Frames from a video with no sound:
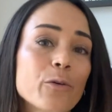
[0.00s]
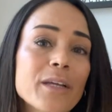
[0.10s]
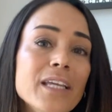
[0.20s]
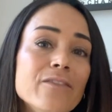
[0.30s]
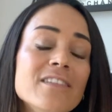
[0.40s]
or
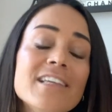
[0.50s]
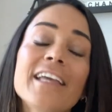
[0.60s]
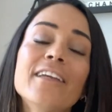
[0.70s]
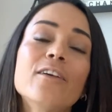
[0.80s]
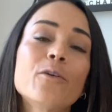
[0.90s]
even
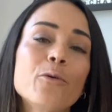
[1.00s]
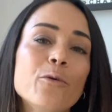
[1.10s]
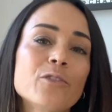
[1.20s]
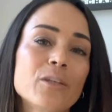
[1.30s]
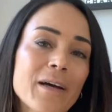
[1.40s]
taking a
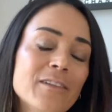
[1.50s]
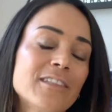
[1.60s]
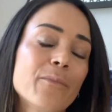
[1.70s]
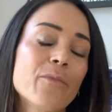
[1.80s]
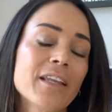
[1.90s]
course about
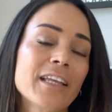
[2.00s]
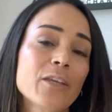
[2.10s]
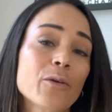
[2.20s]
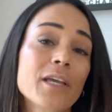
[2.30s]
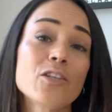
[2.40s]
something that
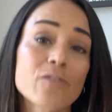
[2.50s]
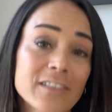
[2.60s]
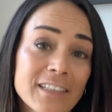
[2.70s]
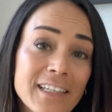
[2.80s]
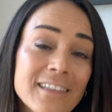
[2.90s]
you're
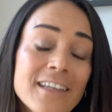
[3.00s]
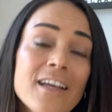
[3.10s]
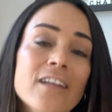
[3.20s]
interested in